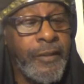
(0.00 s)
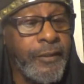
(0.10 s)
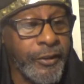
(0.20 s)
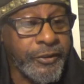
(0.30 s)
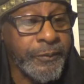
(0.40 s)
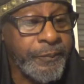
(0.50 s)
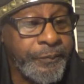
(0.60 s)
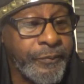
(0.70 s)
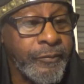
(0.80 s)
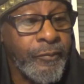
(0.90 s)
Listen,
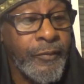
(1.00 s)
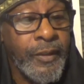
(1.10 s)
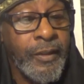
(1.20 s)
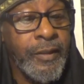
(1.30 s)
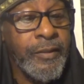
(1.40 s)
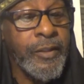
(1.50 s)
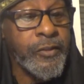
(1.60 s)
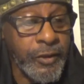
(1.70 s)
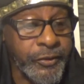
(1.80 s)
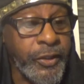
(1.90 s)

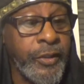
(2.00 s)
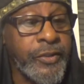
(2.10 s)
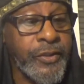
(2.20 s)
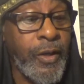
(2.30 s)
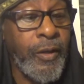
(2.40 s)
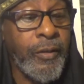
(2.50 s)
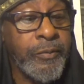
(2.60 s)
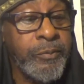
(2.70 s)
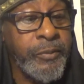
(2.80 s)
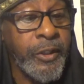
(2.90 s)
this is concerning Saul.
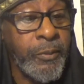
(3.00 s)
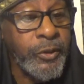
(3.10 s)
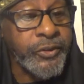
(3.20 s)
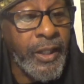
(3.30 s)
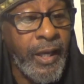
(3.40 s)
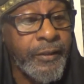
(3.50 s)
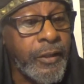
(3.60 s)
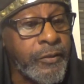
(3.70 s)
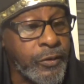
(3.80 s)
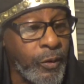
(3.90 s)
But the Most High,
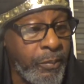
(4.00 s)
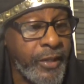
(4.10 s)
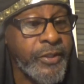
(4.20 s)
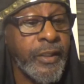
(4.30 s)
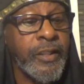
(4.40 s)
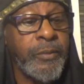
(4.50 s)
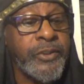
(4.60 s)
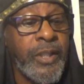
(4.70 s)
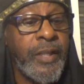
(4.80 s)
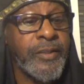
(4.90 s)
through a Mashiach
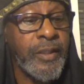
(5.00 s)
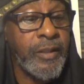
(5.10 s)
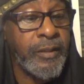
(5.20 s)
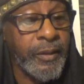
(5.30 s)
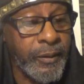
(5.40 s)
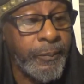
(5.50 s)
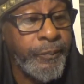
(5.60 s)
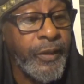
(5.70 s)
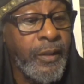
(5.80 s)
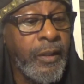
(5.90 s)
Yahushai, said unto
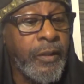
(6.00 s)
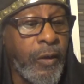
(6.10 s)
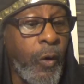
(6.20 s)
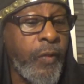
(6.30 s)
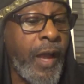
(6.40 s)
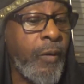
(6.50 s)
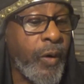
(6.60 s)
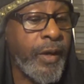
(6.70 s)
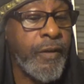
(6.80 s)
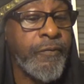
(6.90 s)
him, Go thy
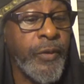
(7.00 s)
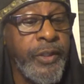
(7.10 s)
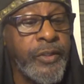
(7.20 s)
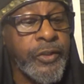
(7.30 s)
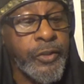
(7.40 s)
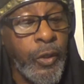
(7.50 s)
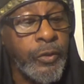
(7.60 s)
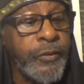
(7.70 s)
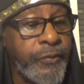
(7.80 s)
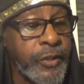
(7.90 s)
way, for he is a
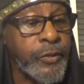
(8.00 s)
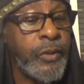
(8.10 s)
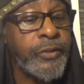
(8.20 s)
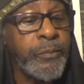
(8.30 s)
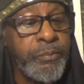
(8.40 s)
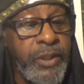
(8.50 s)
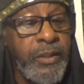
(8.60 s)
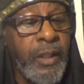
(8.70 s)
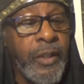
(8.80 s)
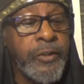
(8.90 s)
chosen vessel unto
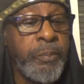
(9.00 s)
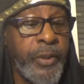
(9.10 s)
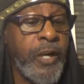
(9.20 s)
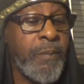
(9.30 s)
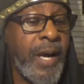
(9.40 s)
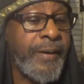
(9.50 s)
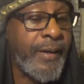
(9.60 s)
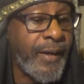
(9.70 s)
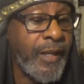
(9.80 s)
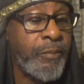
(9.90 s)
me to bear my
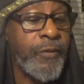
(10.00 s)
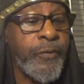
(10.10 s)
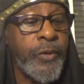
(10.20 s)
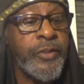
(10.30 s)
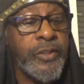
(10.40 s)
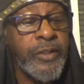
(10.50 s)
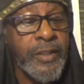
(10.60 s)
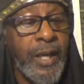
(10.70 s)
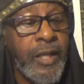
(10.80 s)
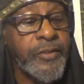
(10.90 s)
name before the
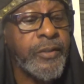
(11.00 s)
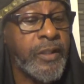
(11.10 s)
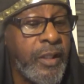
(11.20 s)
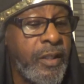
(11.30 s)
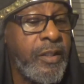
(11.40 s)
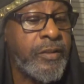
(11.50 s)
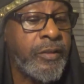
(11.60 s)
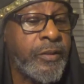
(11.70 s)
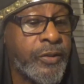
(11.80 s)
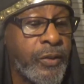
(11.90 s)
Gentiles and kings
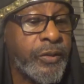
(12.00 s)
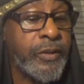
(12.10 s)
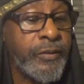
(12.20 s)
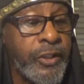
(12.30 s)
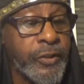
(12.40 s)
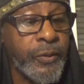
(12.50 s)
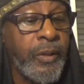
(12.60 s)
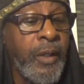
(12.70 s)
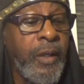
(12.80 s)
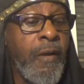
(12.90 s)
and the children of Israel.
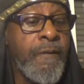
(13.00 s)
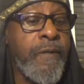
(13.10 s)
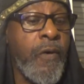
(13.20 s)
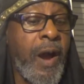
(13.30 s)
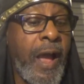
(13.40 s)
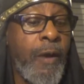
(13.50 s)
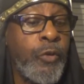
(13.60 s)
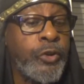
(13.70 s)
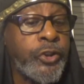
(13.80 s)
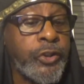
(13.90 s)
For I
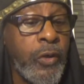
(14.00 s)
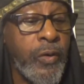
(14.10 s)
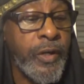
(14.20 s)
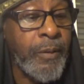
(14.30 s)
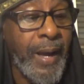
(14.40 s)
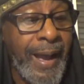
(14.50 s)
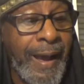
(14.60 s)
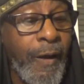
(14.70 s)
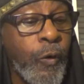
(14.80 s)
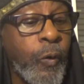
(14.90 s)
will show him
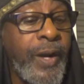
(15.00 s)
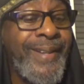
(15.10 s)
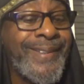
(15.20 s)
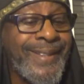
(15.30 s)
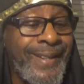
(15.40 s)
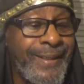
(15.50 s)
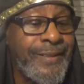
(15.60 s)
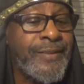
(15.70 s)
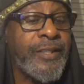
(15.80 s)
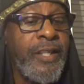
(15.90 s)
how great
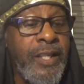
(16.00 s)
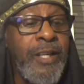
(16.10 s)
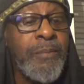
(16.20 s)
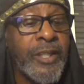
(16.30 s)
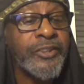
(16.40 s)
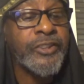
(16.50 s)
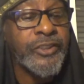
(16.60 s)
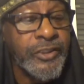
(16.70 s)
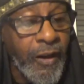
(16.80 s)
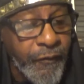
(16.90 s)
things he must
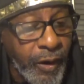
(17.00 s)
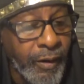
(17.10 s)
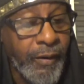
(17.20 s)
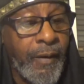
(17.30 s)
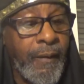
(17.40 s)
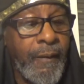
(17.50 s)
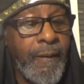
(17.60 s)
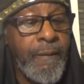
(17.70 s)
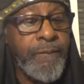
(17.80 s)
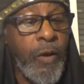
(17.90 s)
suffer
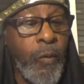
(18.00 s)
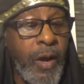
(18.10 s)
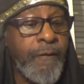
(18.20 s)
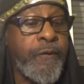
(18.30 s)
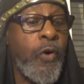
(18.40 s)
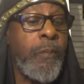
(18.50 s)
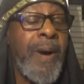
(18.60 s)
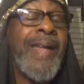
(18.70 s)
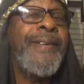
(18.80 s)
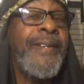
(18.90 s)
for what? For
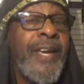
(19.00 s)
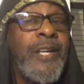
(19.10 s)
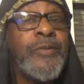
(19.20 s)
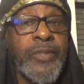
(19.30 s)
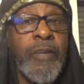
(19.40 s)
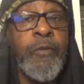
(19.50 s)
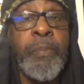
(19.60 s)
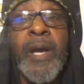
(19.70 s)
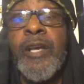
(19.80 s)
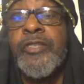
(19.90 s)
my name's sake, for
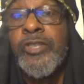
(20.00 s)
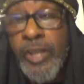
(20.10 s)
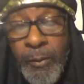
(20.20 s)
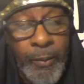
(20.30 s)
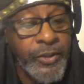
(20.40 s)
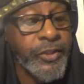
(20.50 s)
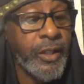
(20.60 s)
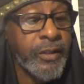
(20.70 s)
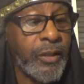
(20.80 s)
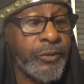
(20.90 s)
Bahashama
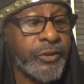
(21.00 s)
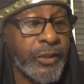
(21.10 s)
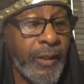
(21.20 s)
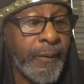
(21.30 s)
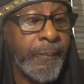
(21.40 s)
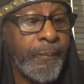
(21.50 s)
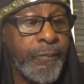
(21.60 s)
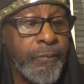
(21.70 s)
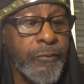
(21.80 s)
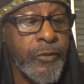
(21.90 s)
Mashiach Yahushua.
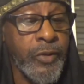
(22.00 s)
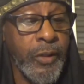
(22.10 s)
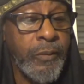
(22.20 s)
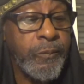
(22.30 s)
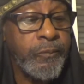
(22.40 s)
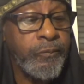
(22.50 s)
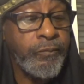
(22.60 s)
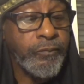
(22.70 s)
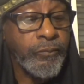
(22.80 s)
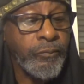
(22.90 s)
See?
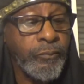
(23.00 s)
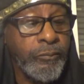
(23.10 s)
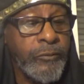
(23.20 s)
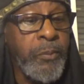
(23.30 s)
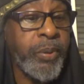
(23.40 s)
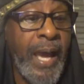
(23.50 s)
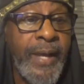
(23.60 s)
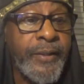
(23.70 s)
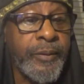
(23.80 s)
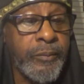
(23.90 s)
He
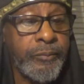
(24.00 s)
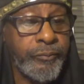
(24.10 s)
blinded him.